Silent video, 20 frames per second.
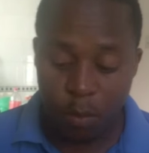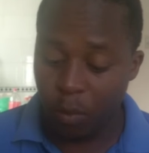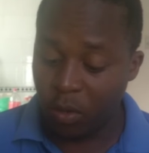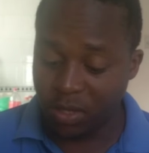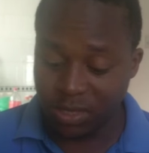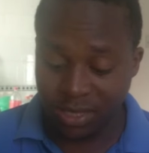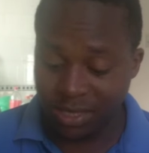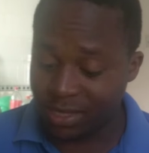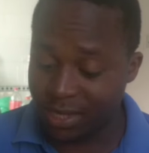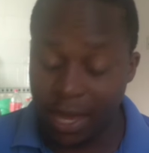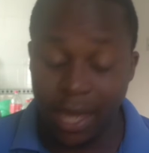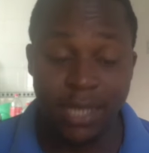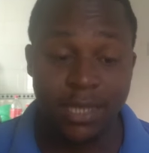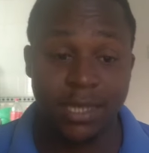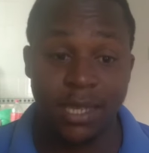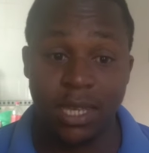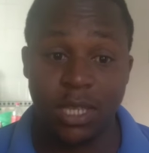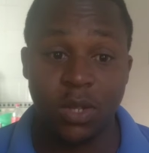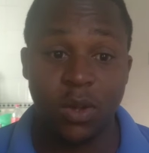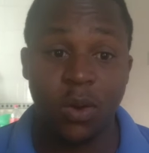Moises
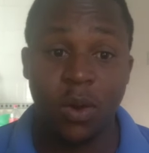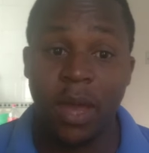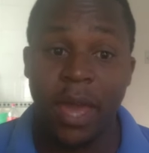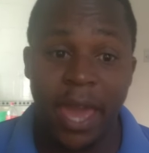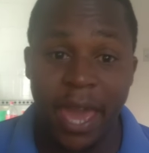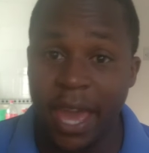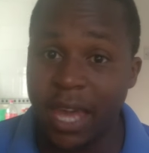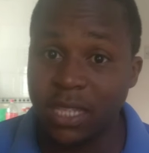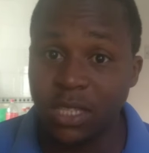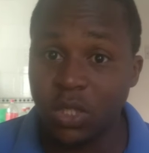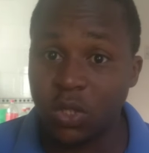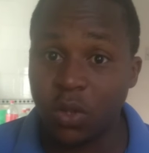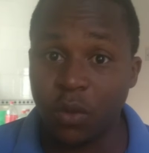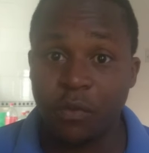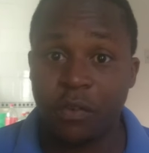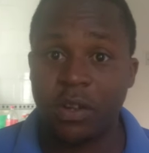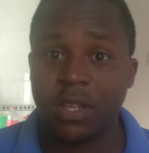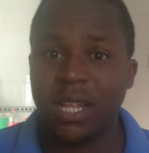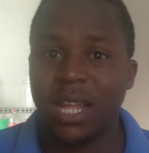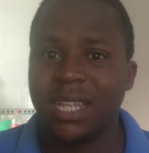Caicedo, Enzo
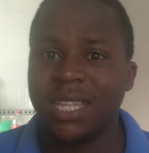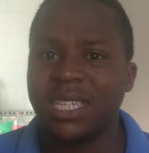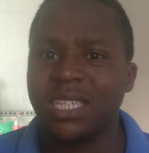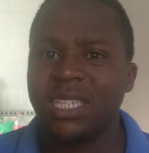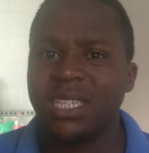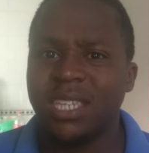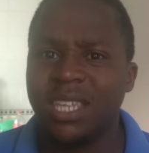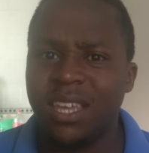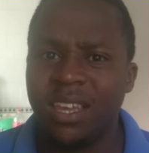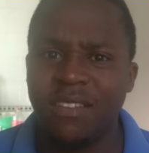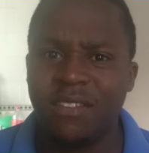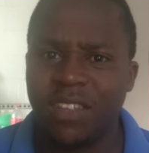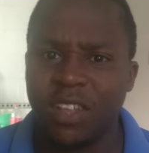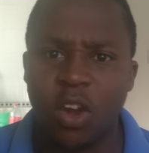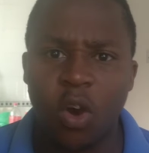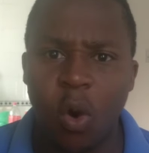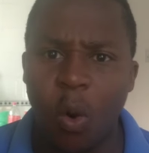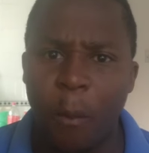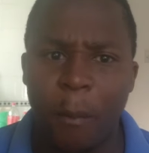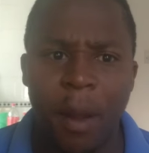Fernandez, even
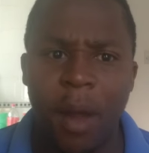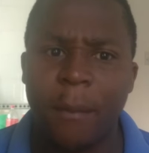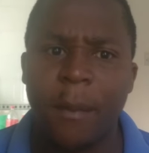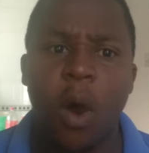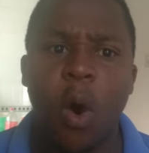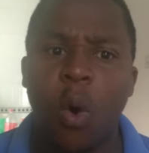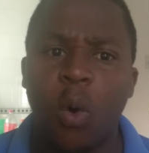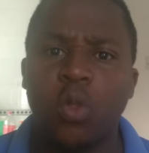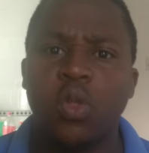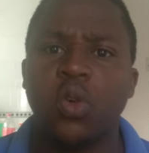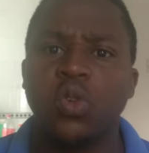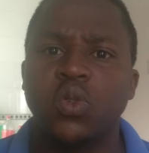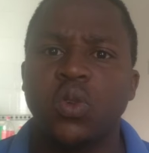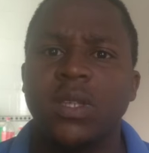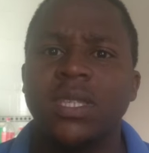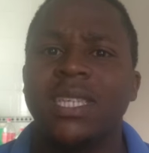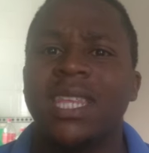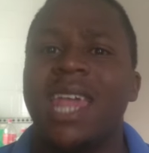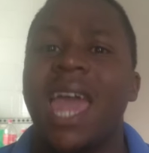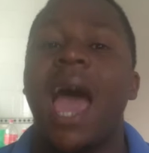Cole Palmer, all those
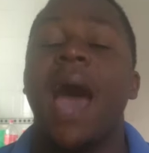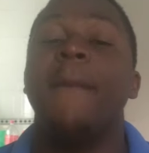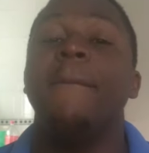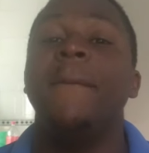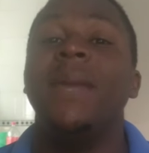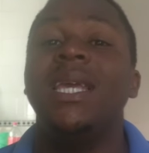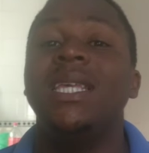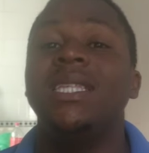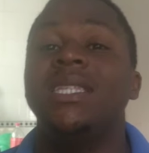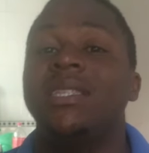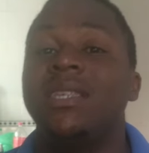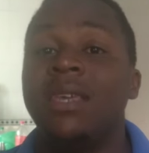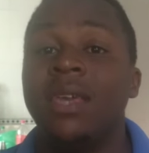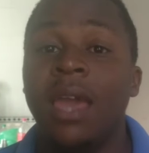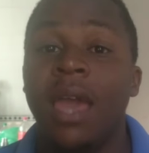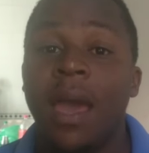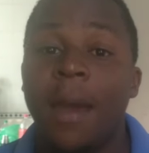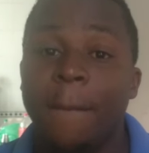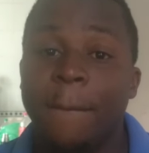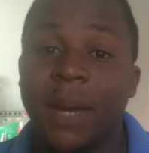ones, they are amazing.
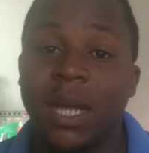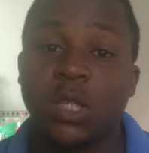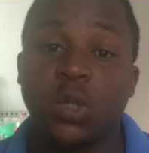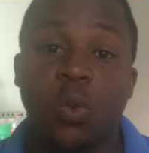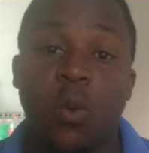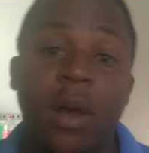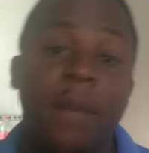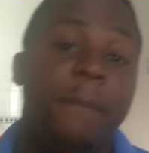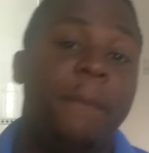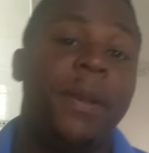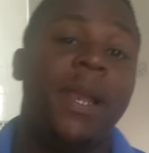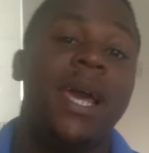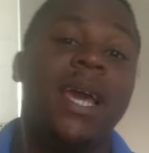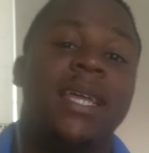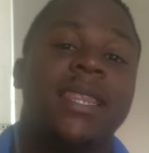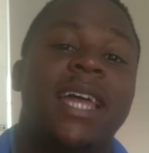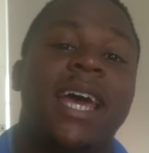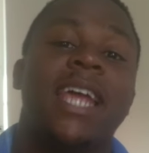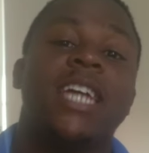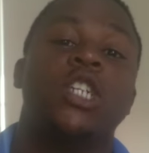But one
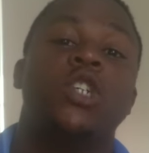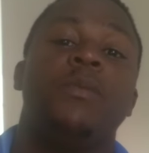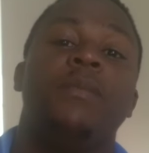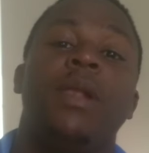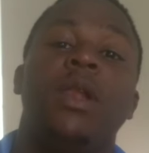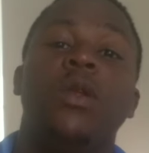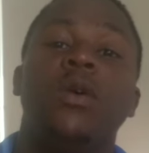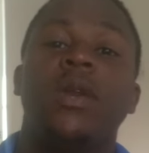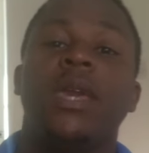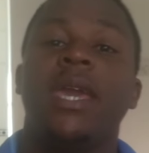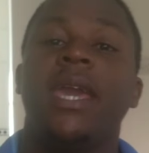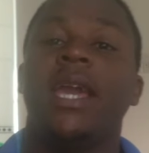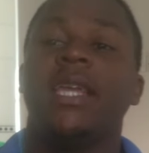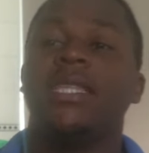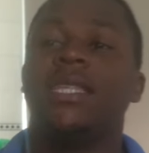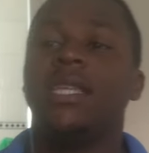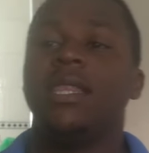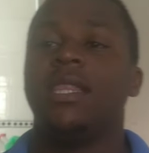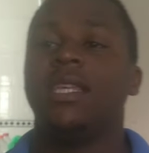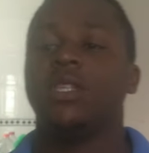player that I should be looking
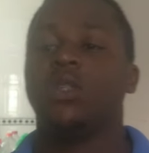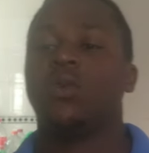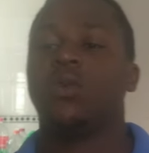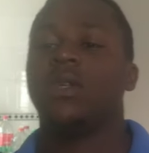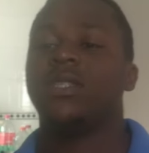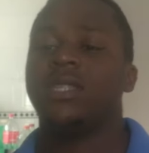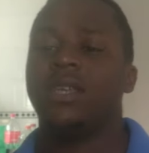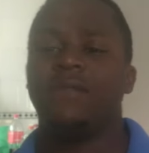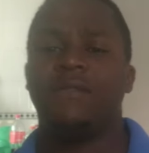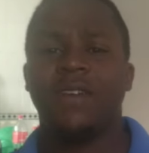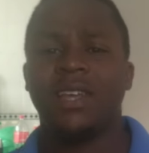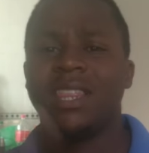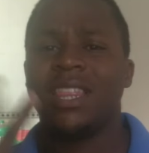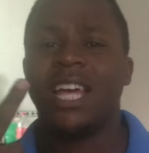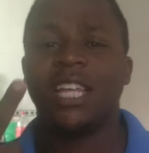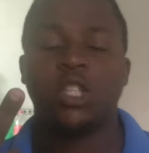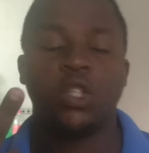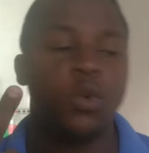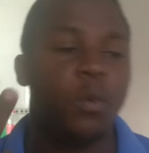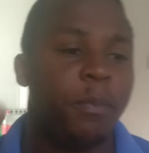at, this one, in fact,
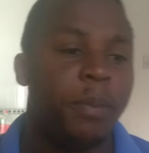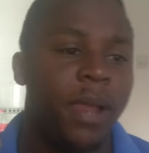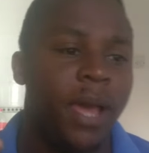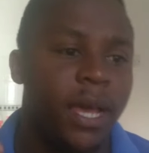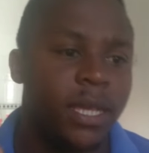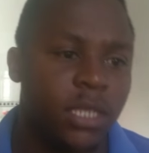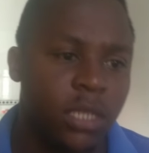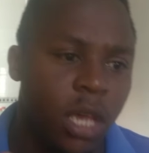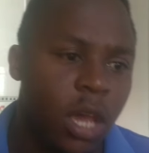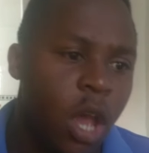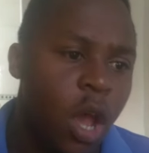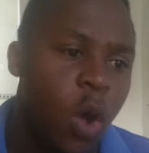there are two players.